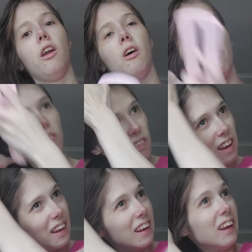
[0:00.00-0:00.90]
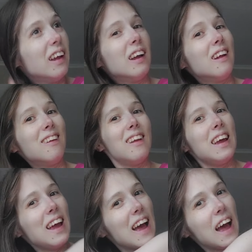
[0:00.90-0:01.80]
No, it's
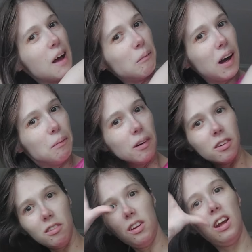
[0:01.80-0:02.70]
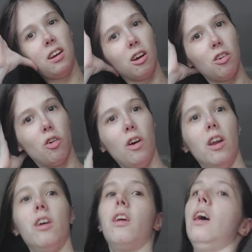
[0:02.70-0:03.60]
TMI, but I do need to go to the
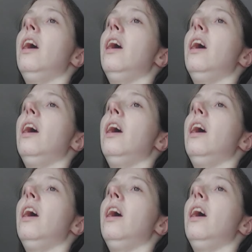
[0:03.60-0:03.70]
toilet.